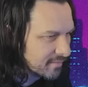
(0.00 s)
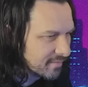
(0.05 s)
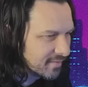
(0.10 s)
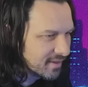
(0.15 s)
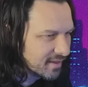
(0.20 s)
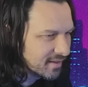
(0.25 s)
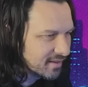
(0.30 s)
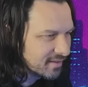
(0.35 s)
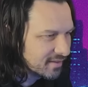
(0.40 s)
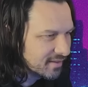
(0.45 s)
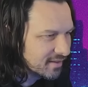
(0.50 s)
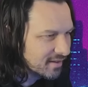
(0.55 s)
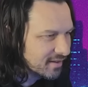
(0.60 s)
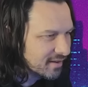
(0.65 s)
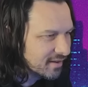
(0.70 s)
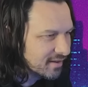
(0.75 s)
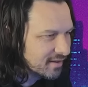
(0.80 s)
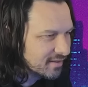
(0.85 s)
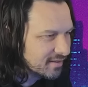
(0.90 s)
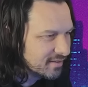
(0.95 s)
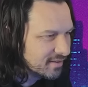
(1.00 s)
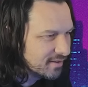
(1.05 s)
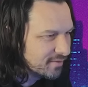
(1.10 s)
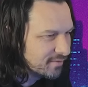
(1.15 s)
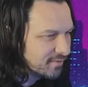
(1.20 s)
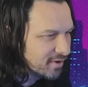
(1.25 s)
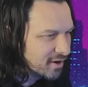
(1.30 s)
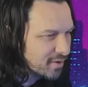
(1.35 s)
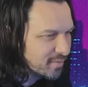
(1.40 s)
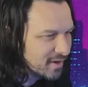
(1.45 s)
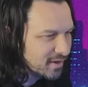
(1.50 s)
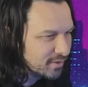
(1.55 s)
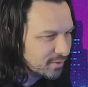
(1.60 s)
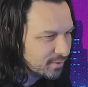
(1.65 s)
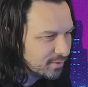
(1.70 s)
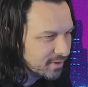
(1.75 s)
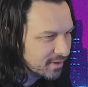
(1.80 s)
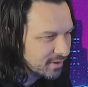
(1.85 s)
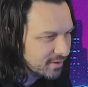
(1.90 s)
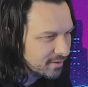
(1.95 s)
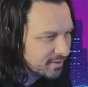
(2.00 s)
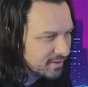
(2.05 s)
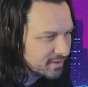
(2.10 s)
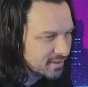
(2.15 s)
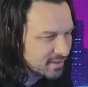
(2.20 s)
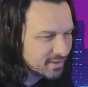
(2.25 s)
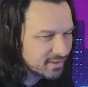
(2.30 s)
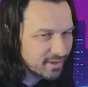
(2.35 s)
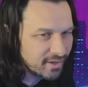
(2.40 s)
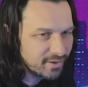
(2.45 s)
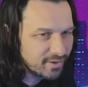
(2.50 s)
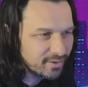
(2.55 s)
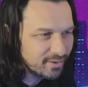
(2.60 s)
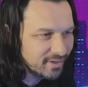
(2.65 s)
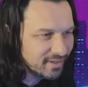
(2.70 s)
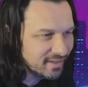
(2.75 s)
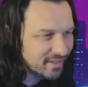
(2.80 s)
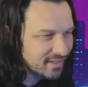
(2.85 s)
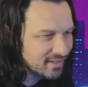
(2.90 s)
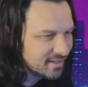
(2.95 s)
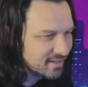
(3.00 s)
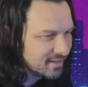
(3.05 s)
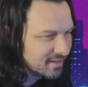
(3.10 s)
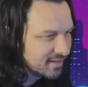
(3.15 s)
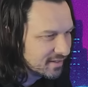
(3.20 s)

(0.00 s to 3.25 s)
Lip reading: The environmental audio is so good in this.